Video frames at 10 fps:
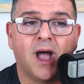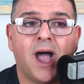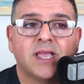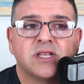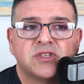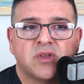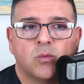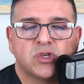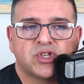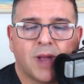I
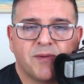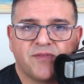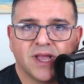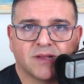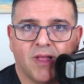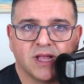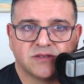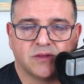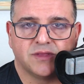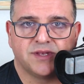consult with Shopify
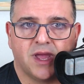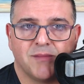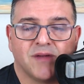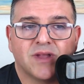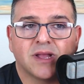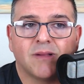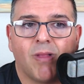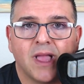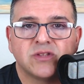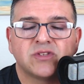clients all the time. I've got
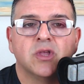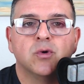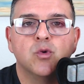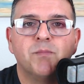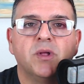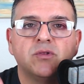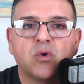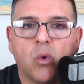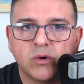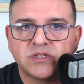clients who build
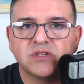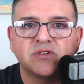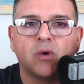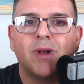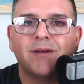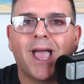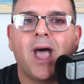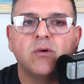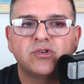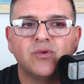courses around
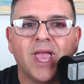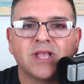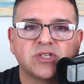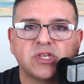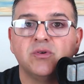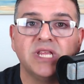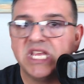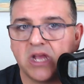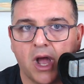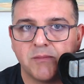how to execute
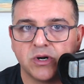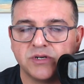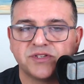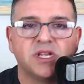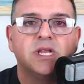e commerce